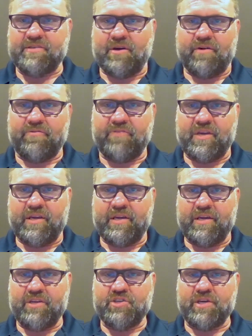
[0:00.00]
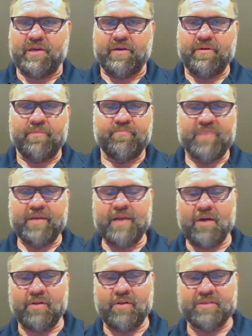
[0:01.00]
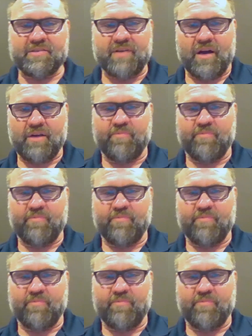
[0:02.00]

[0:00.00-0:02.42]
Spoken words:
of EEG. Now let's talk